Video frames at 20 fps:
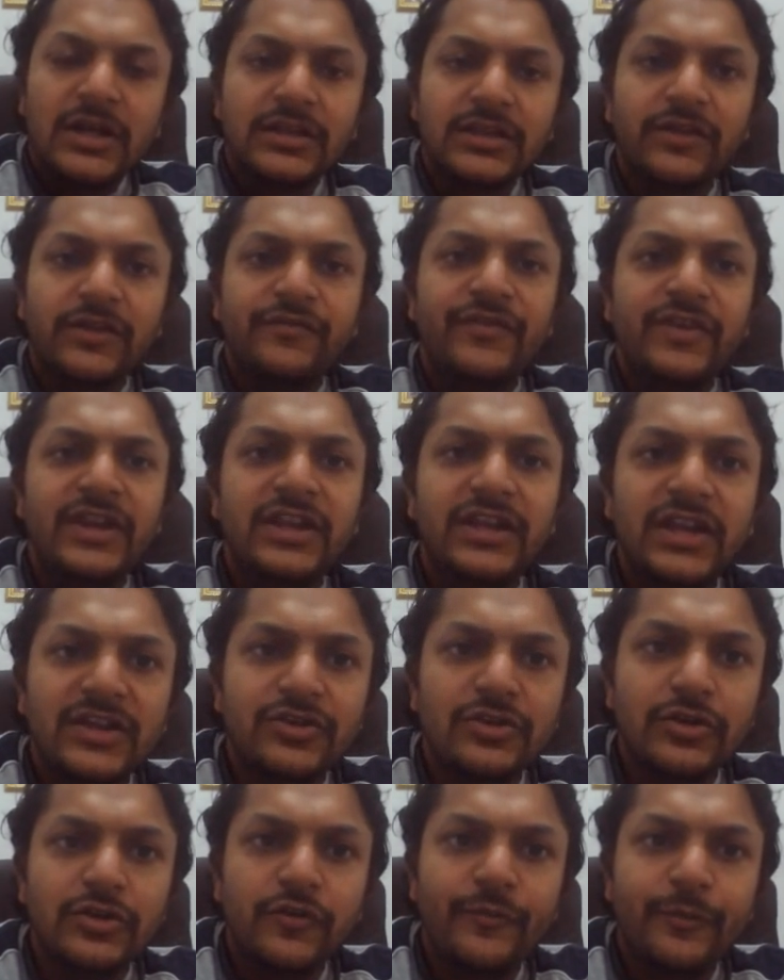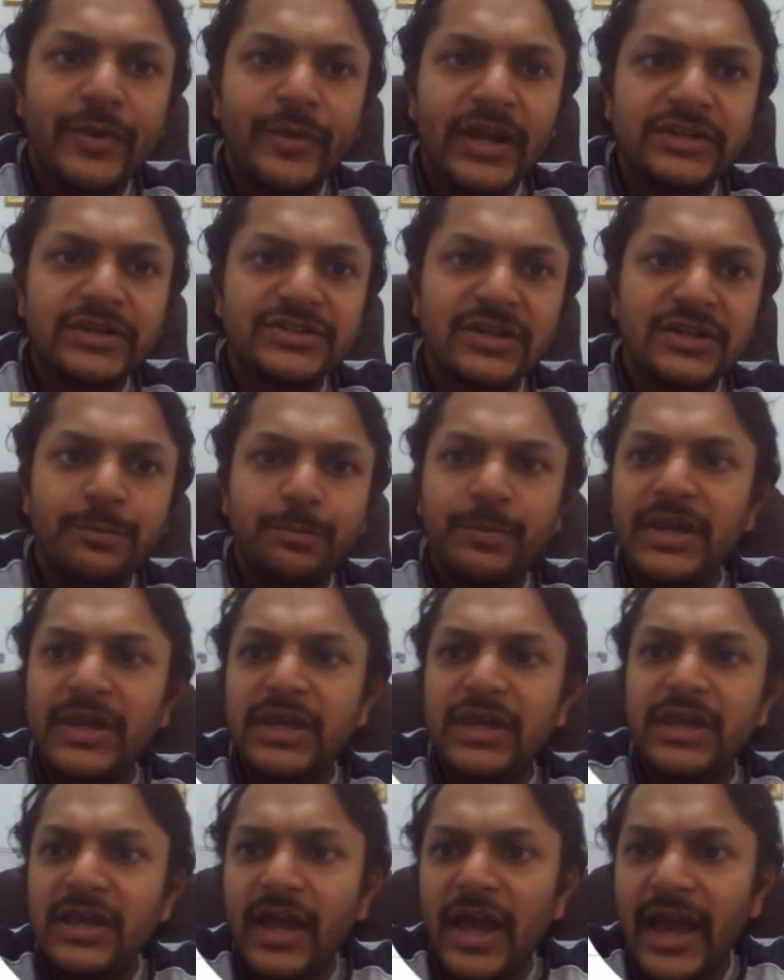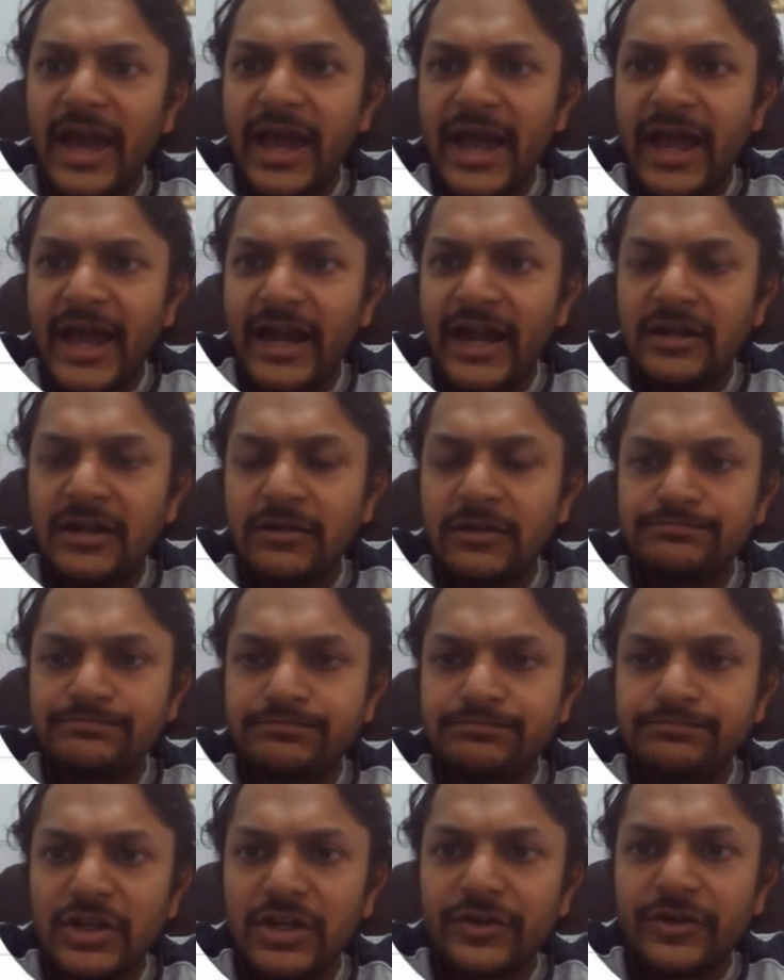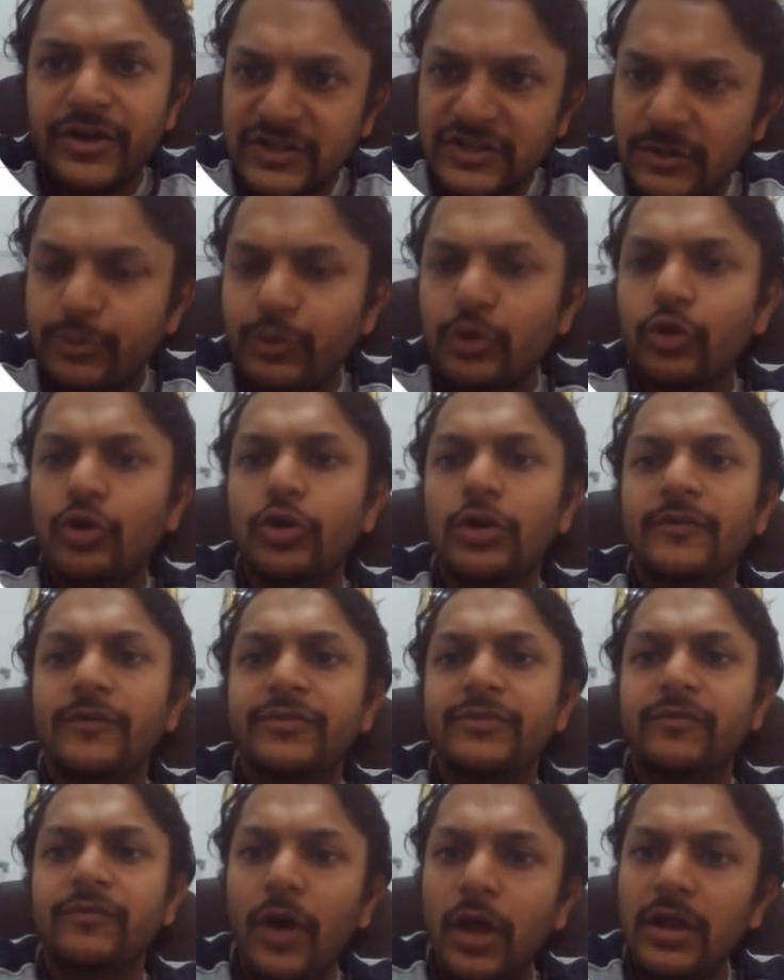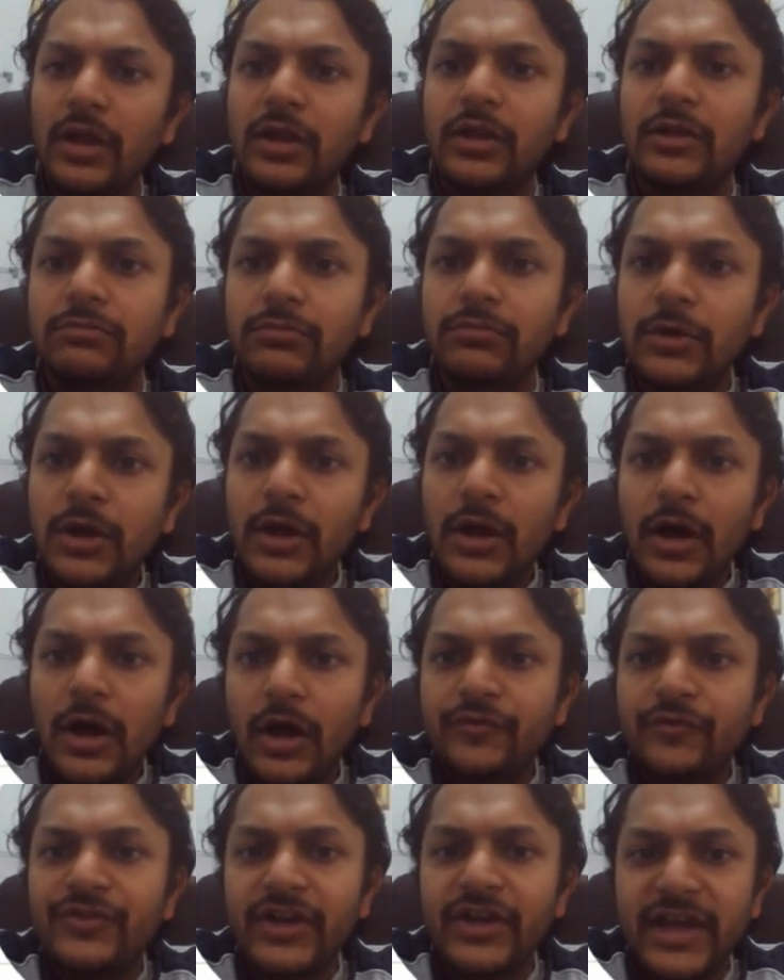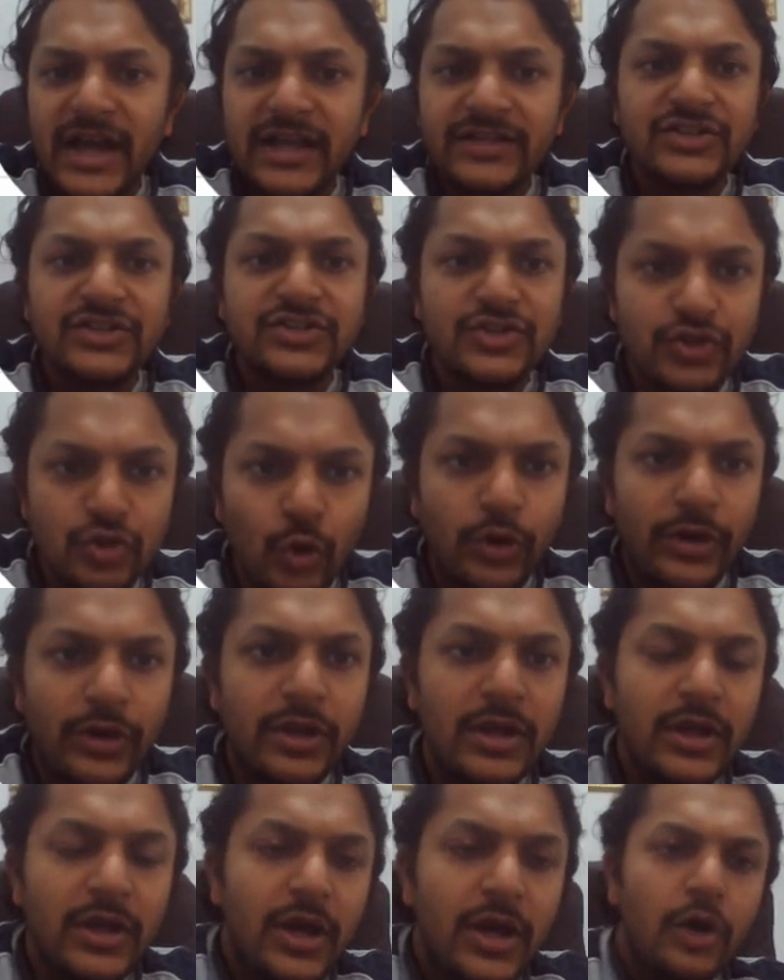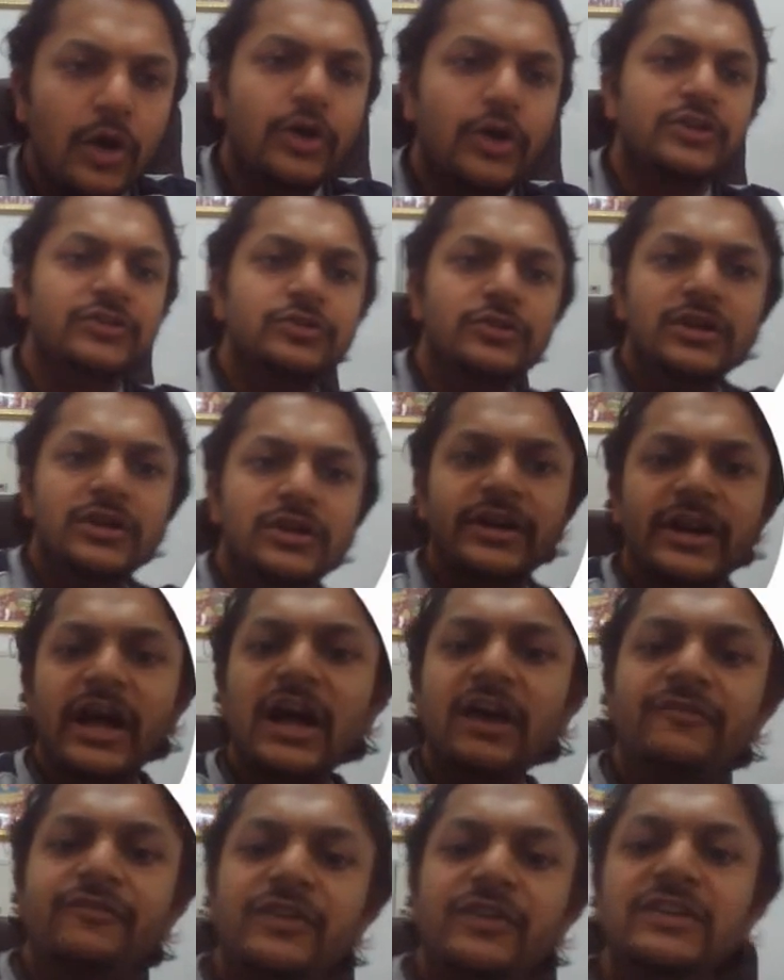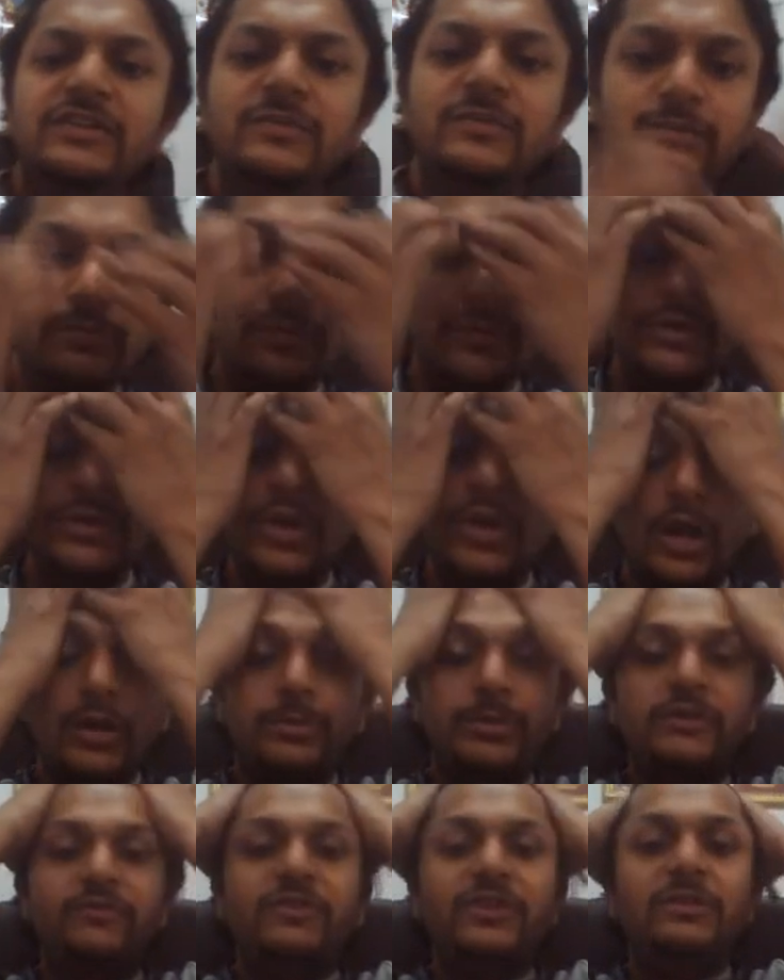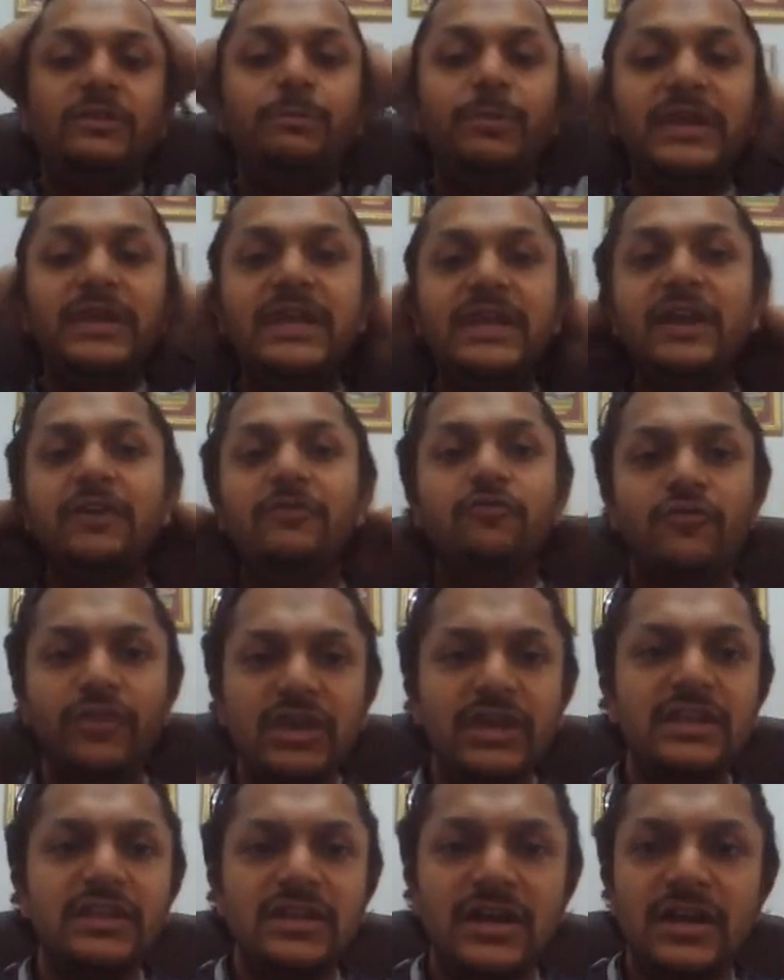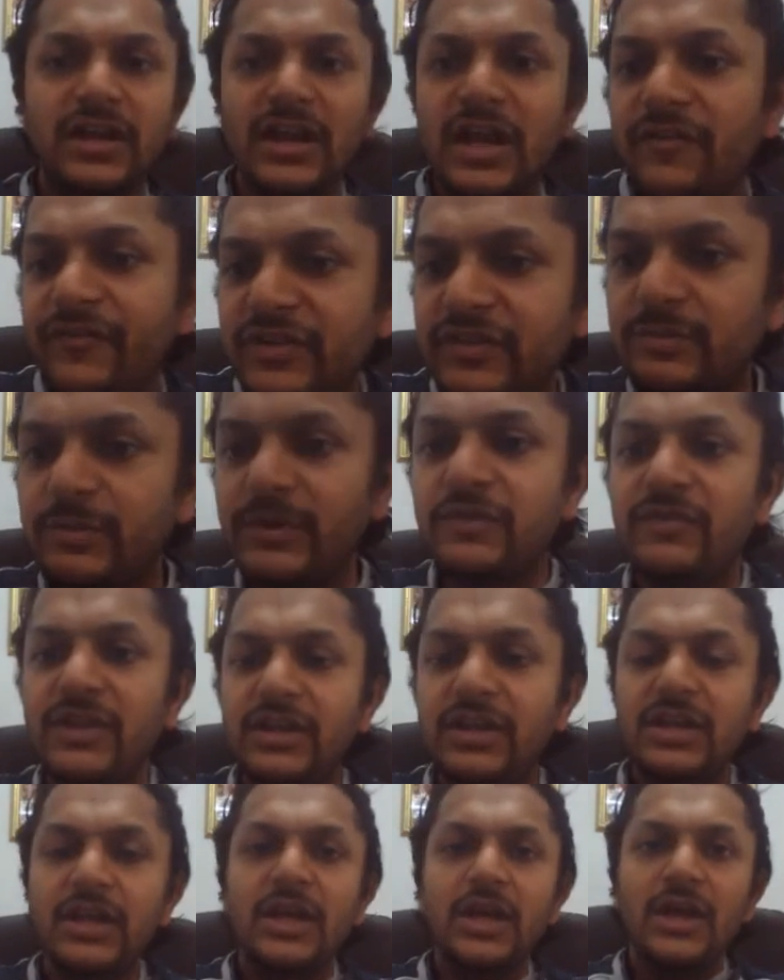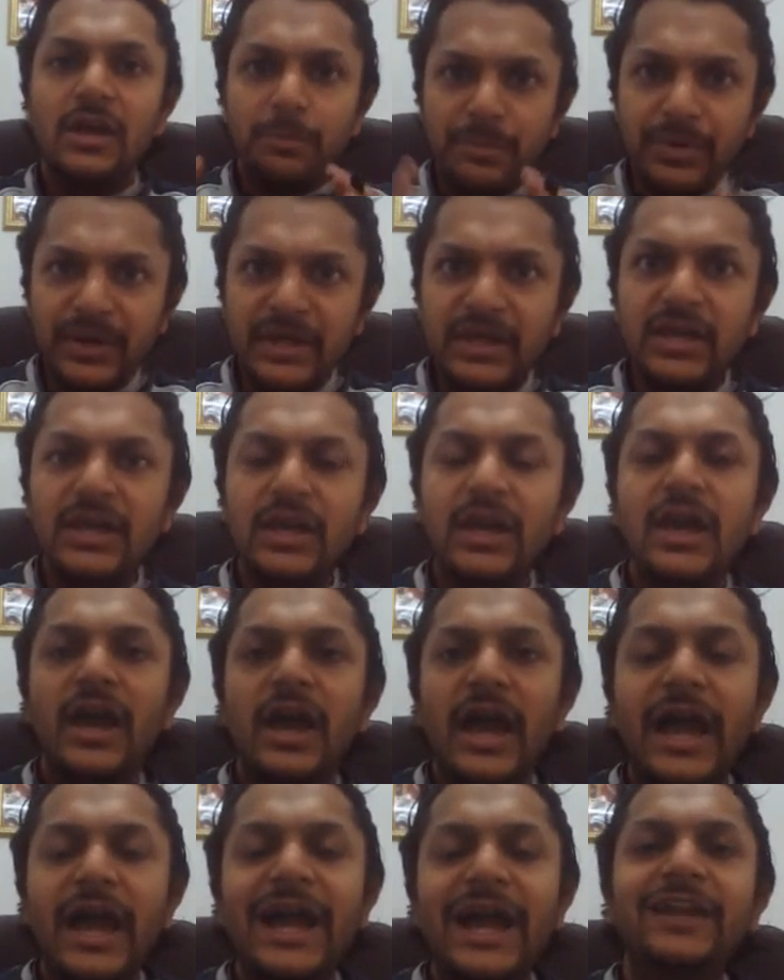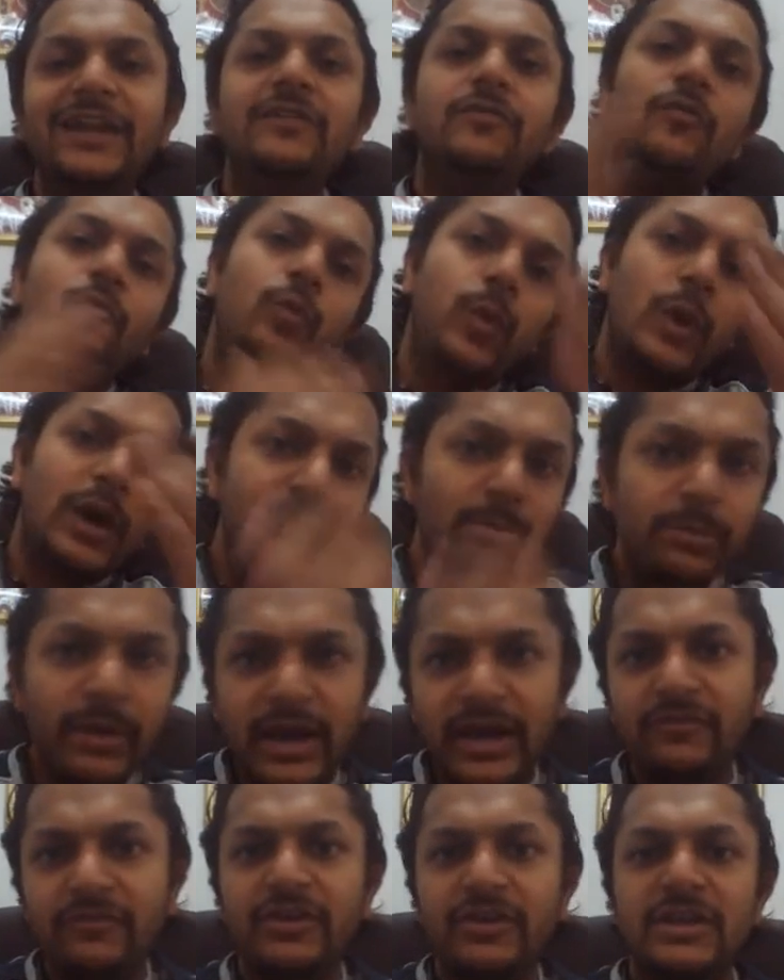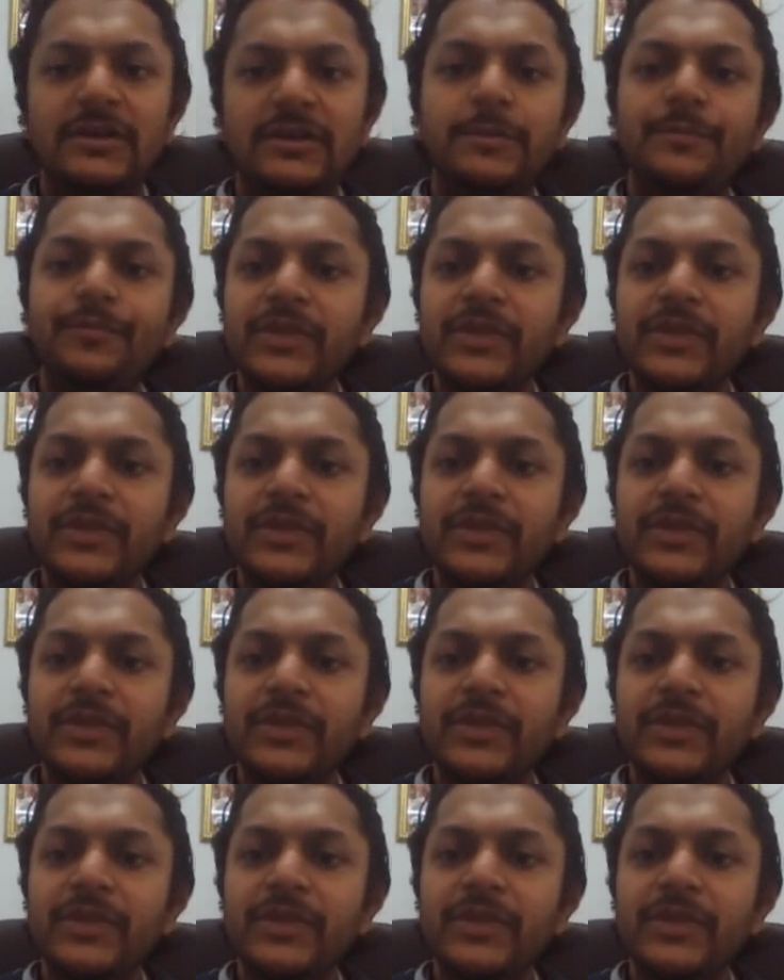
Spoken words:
The variation of pressure P and the reciprocal of the volume of the gas is shown. Okay, so the graph is not between P and V. The graph is between P and 1 by V.